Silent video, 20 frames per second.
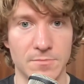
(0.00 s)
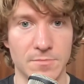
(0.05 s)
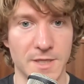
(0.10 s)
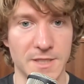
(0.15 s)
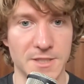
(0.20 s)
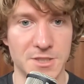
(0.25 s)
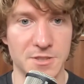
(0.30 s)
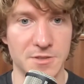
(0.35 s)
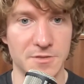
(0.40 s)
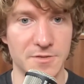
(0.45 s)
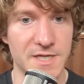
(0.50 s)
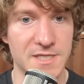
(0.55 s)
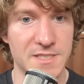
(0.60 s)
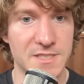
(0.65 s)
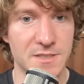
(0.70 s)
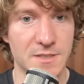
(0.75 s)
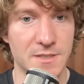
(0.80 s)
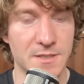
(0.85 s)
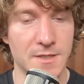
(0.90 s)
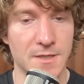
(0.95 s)
ancient
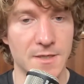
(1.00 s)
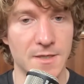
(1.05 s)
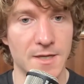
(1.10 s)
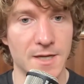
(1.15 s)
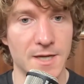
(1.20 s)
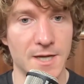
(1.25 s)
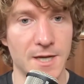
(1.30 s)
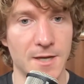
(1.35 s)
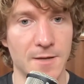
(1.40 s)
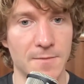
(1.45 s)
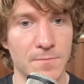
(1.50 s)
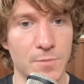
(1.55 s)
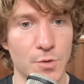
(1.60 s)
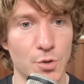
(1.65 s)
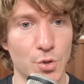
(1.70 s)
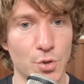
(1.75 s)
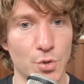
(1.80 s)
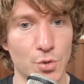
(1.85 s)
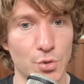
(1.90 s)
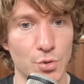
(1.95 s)
Greece,
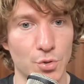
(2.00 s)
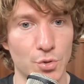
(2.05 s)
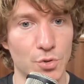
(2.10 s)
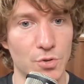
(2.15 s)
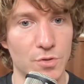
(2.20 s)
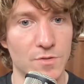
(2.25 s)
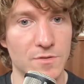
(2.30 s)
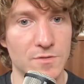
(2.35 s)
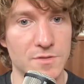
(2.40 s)
who